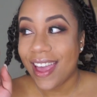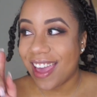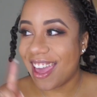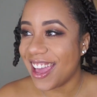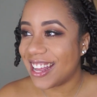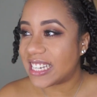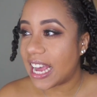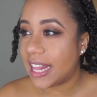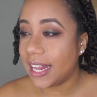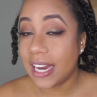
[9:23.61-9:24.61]
and
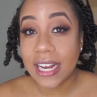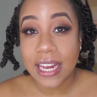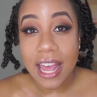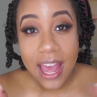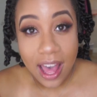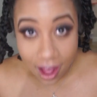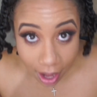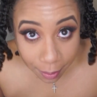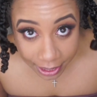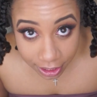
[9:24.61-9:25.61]
I let it
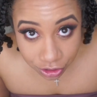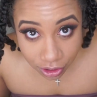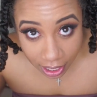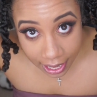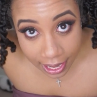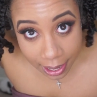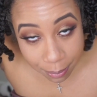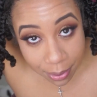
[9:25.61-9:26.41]
air dry,